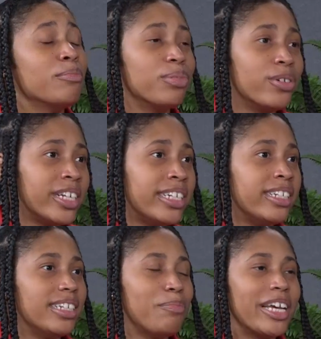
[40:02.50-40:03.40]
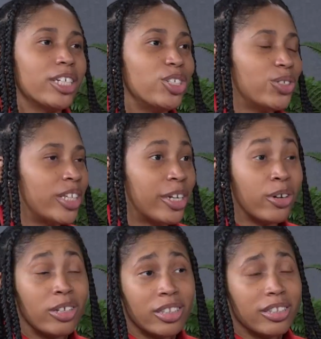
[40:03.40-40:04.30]
important, making sure they're
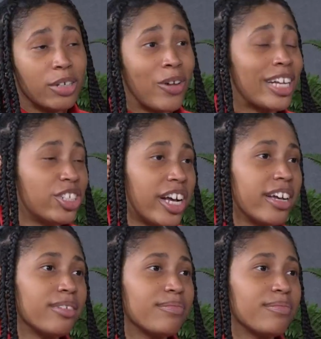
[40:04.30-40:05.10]
on the right track.